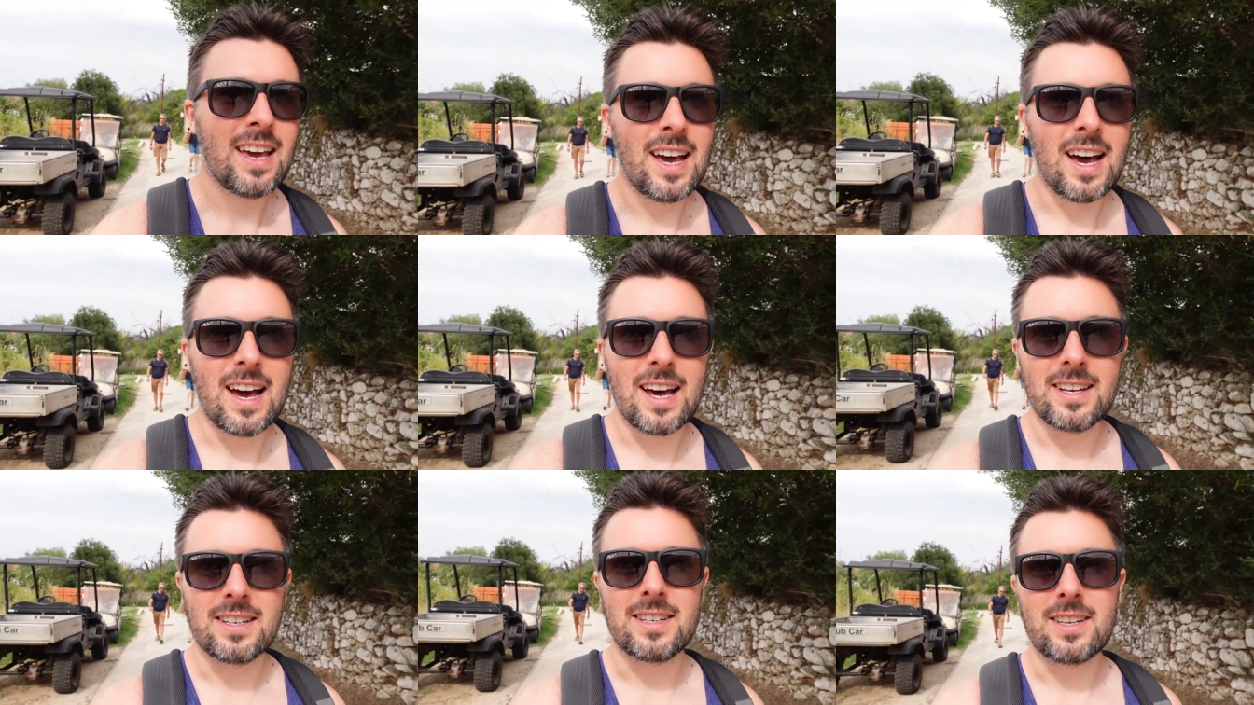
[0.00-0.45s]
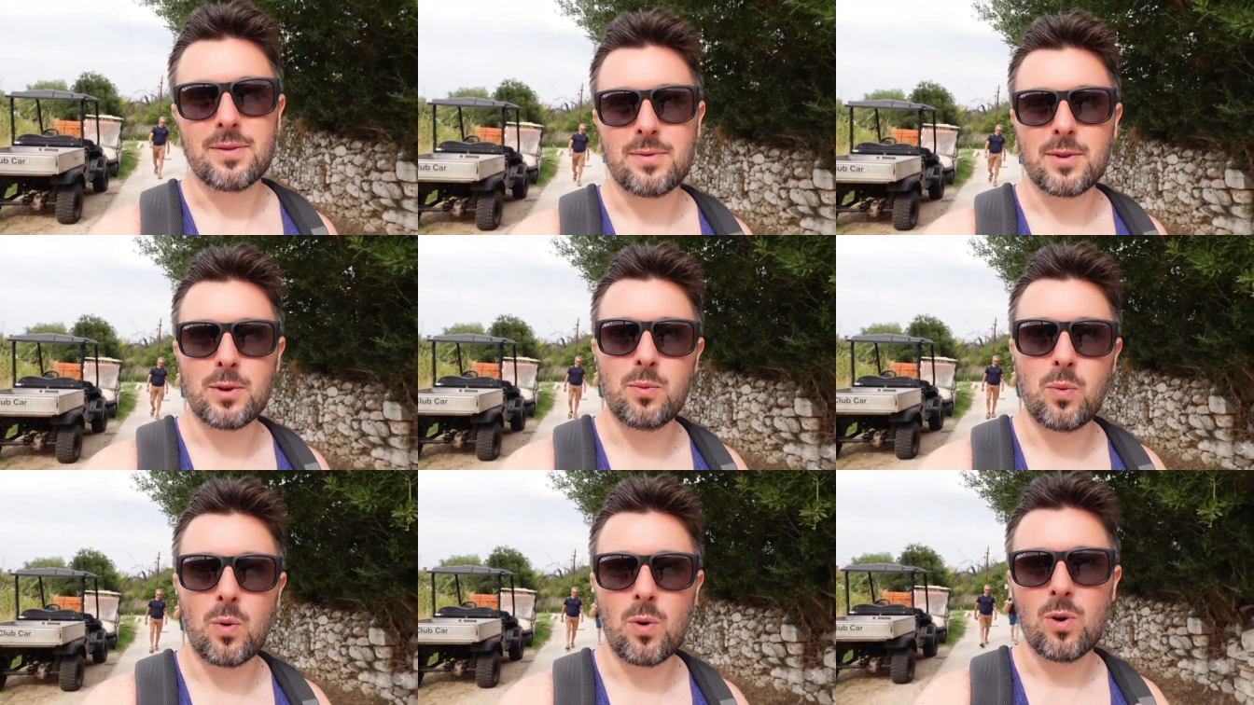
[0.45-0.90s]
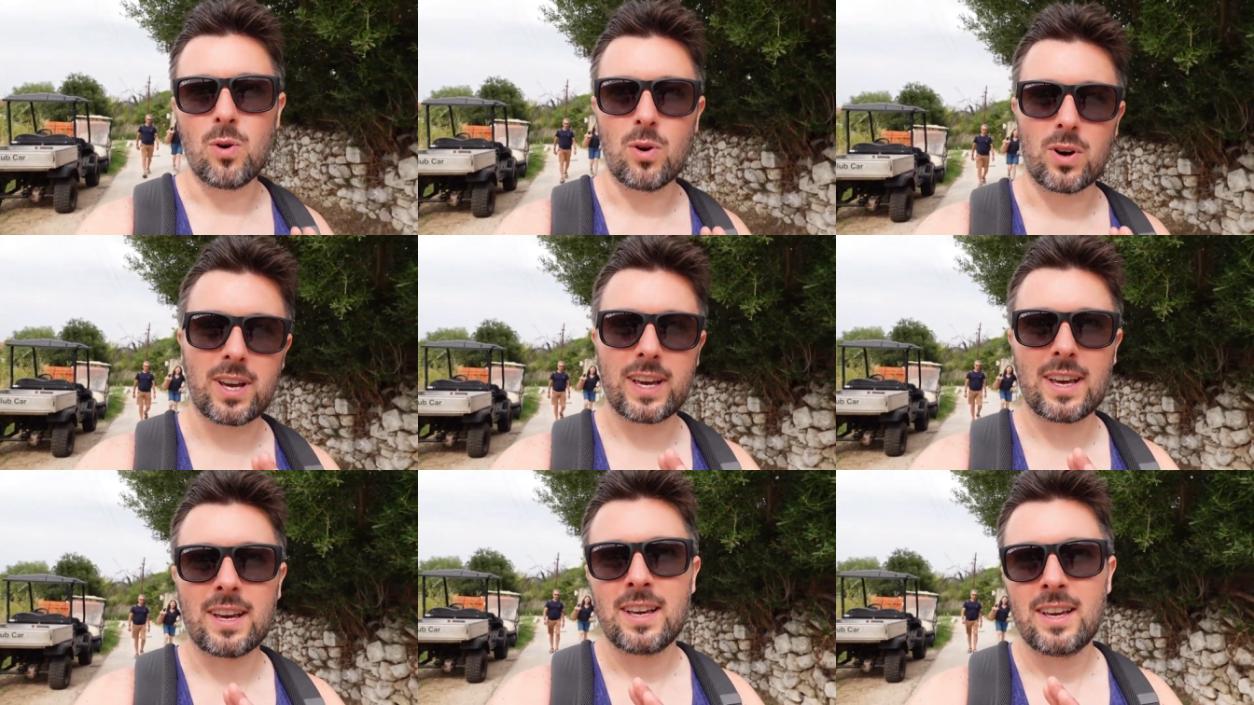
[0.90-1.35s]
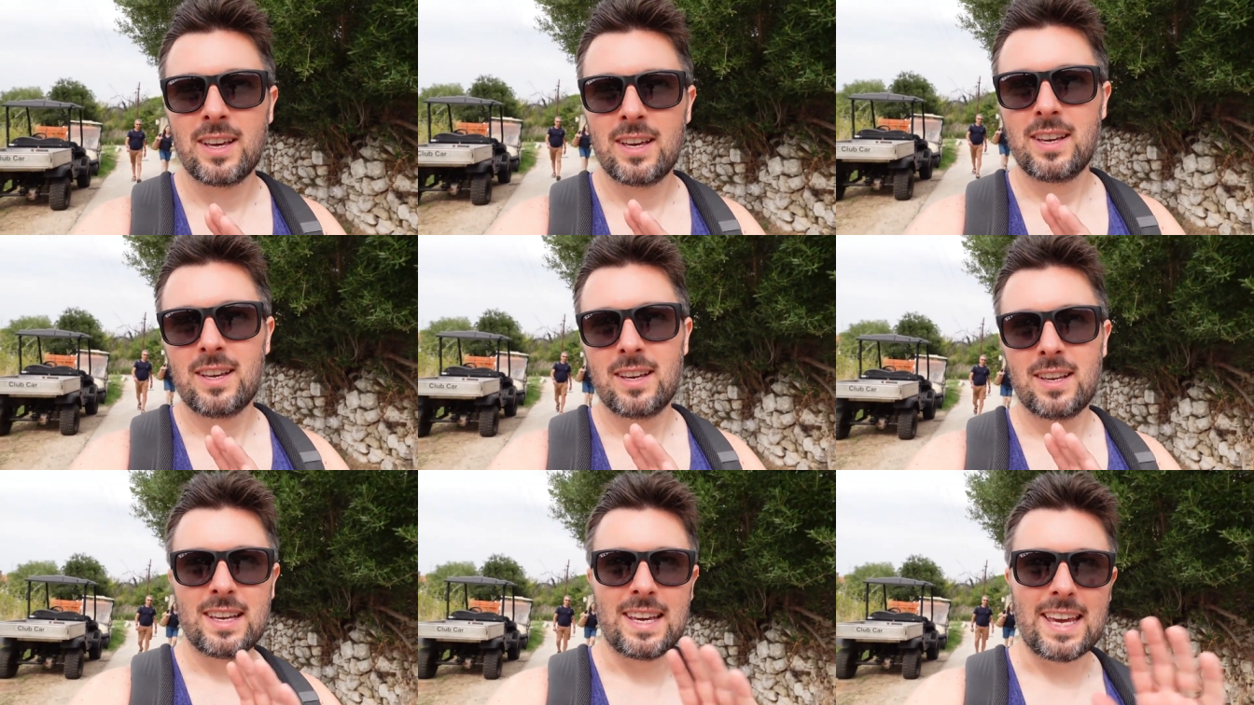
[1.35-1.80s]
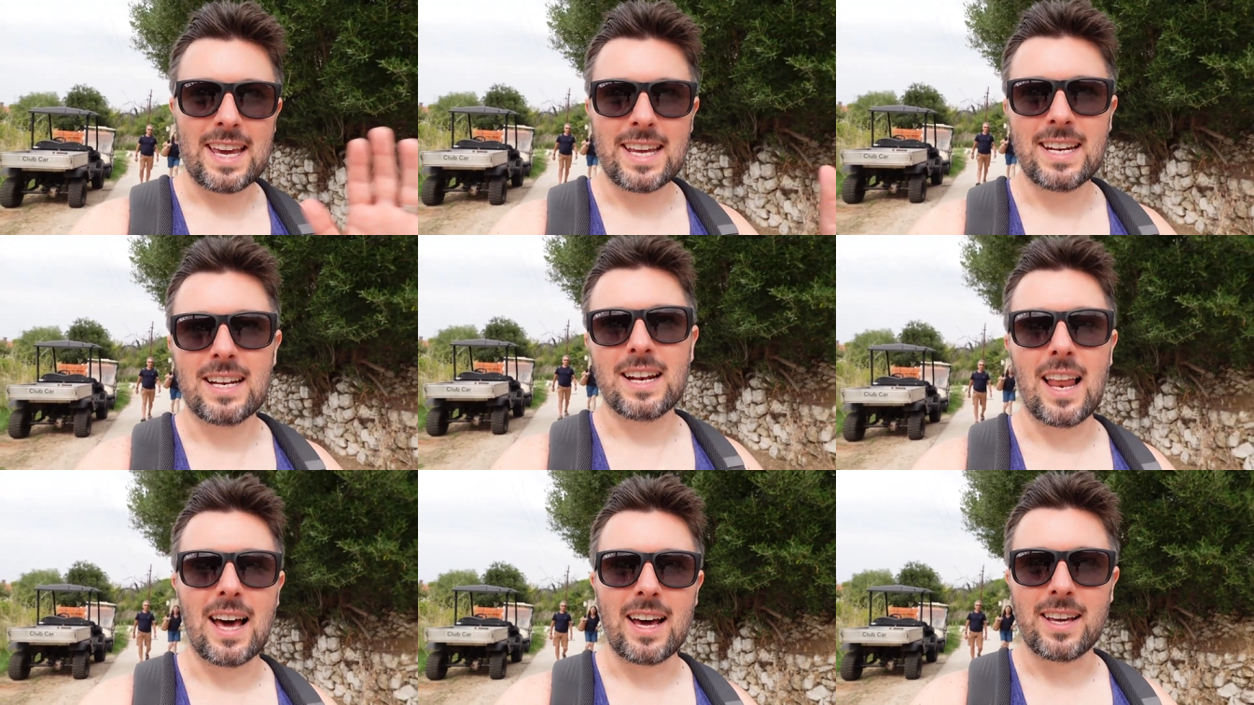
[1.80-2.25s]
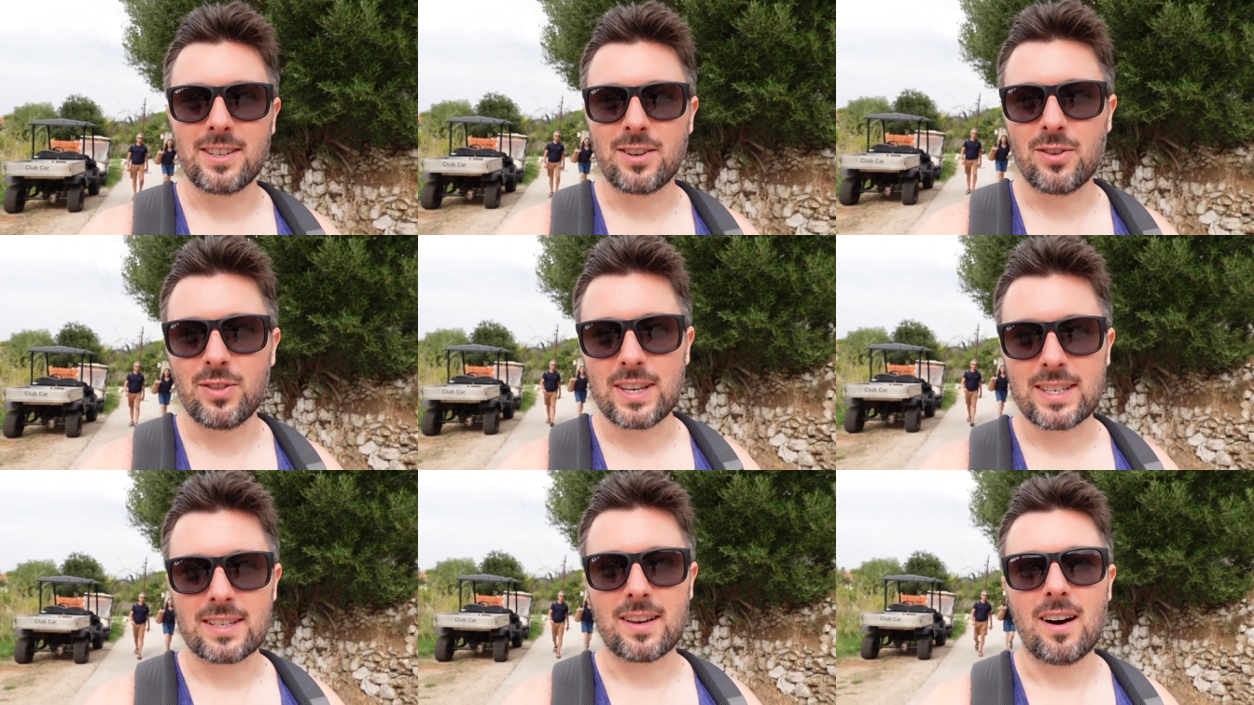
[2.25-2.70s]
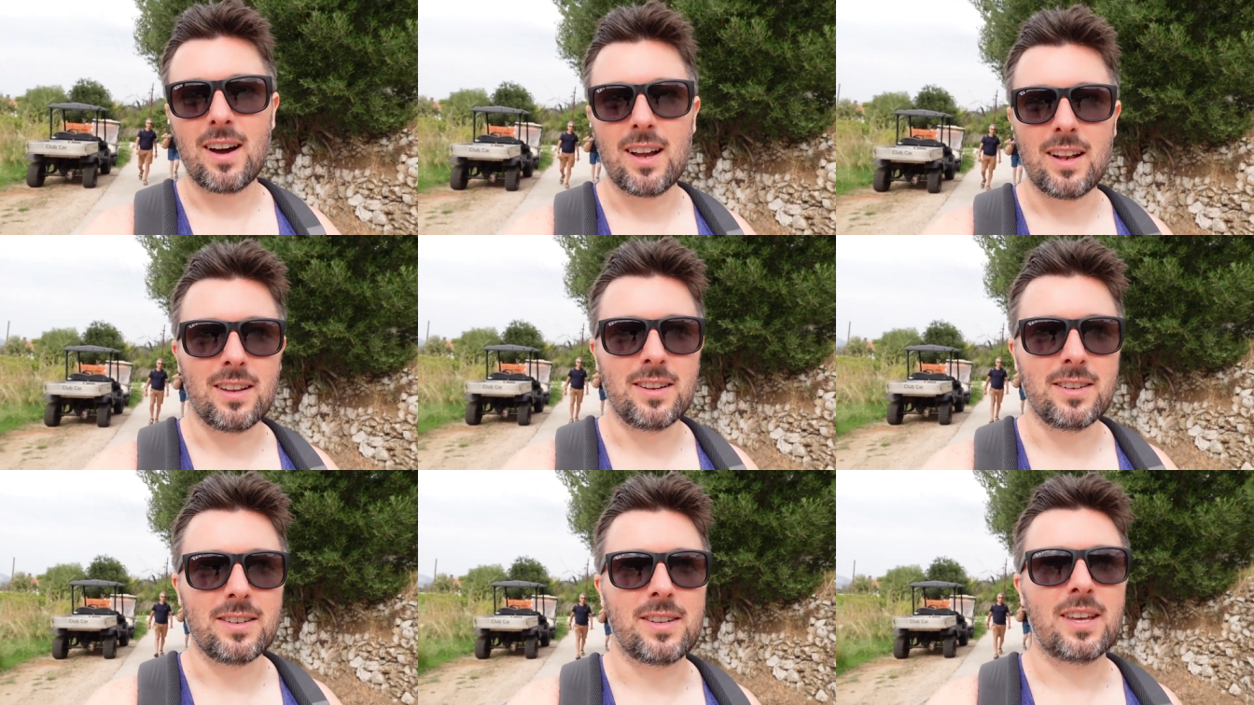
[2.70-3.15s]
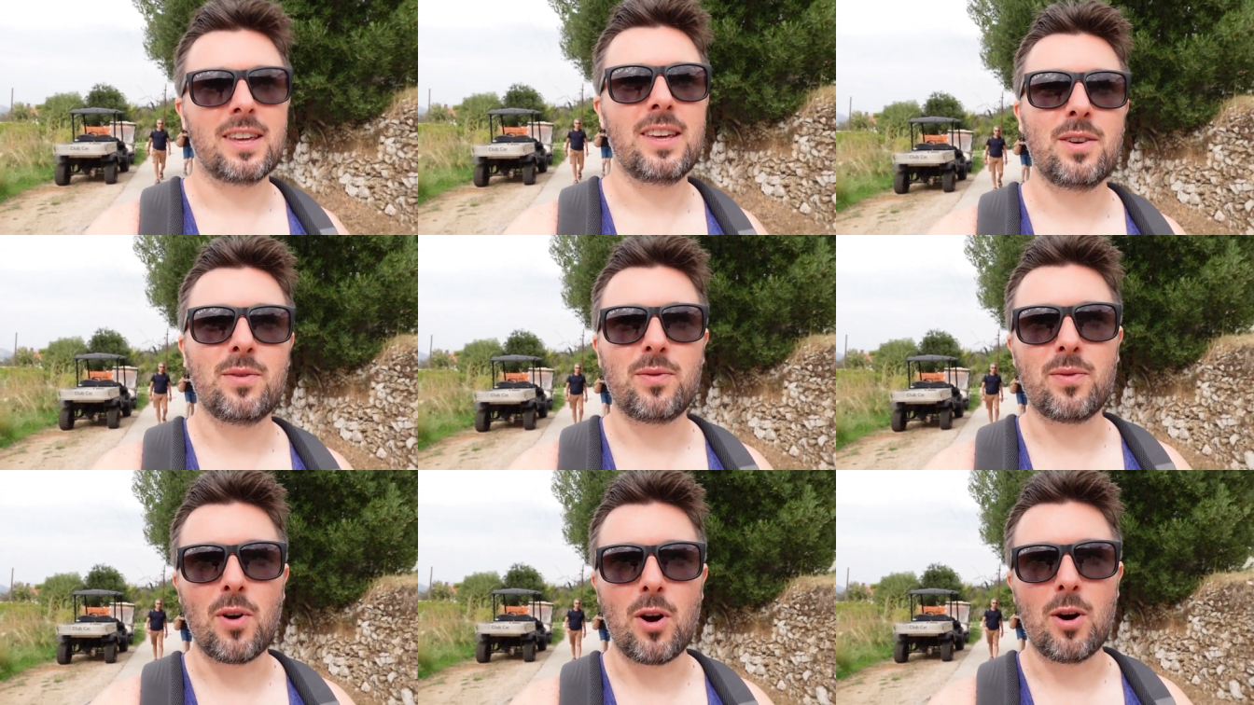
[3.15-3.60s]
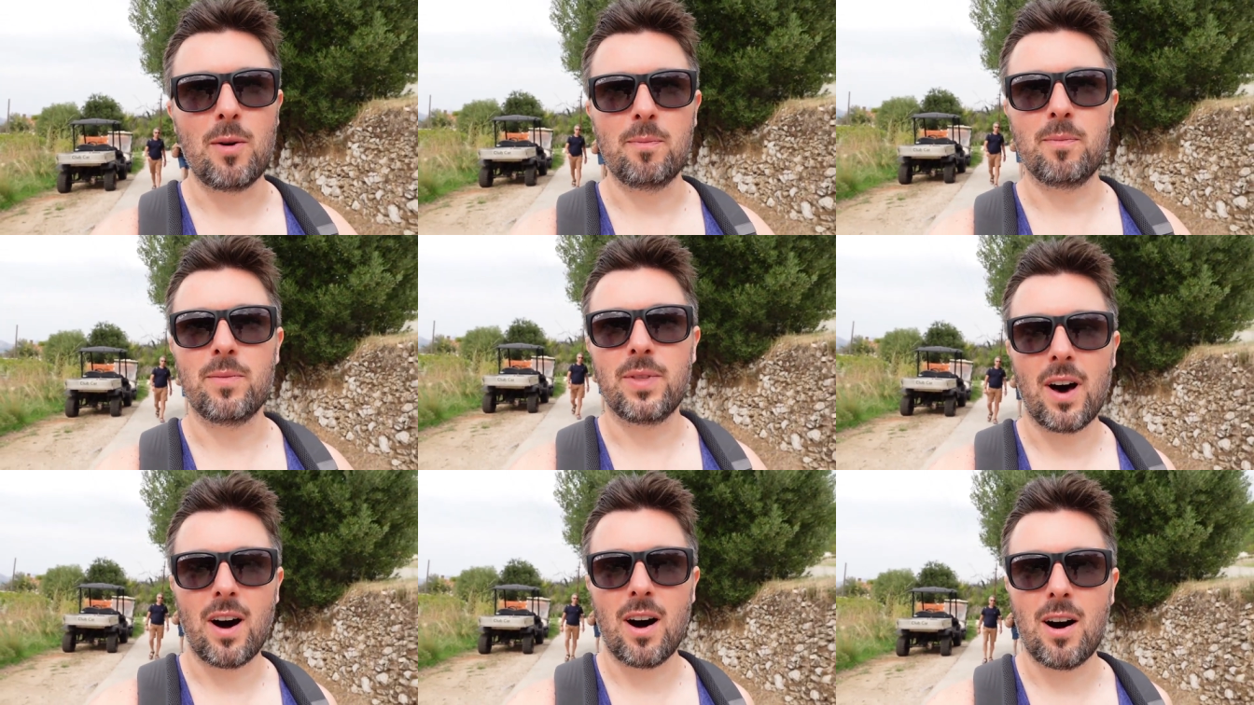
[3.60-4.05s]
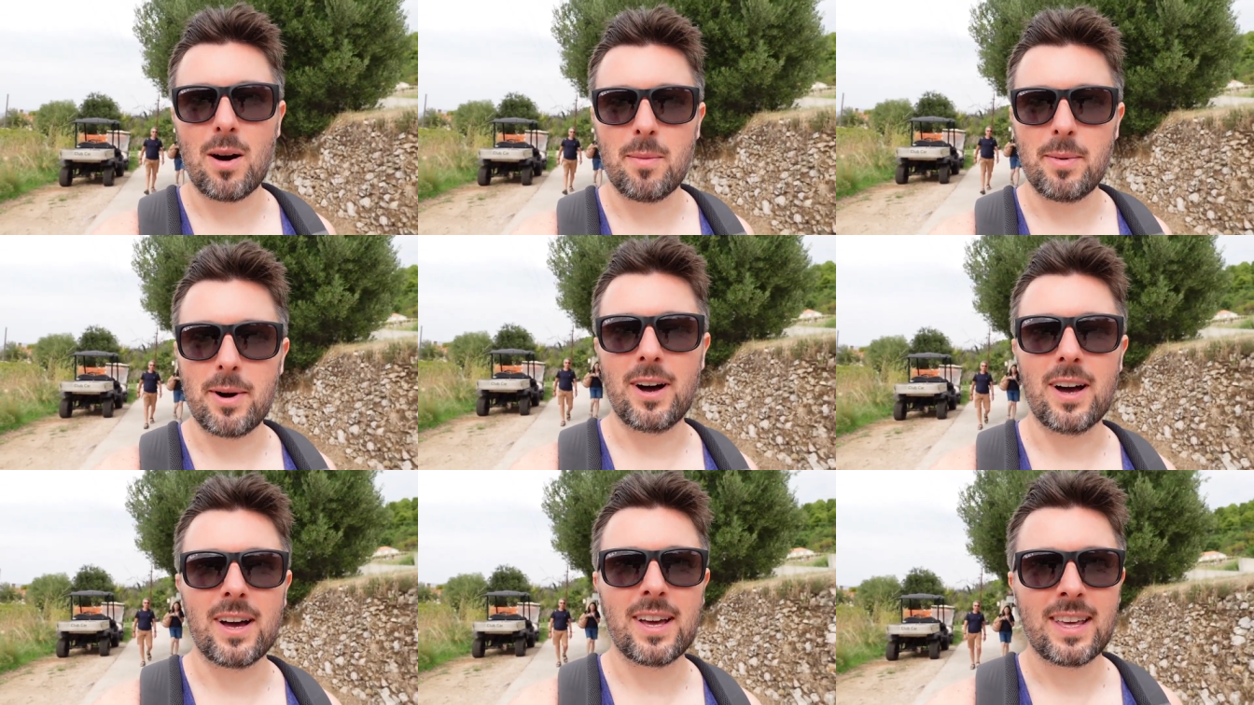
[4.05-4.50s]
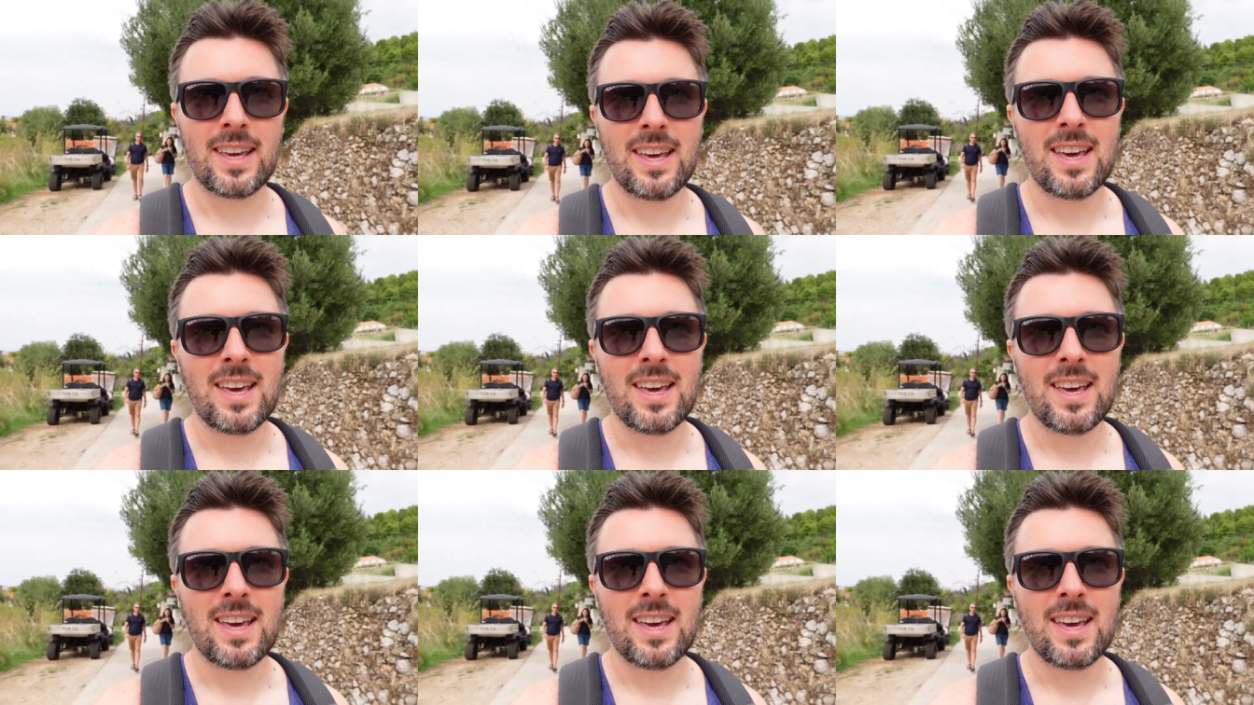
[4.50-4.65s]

and if you walk inland on this island from the harbour,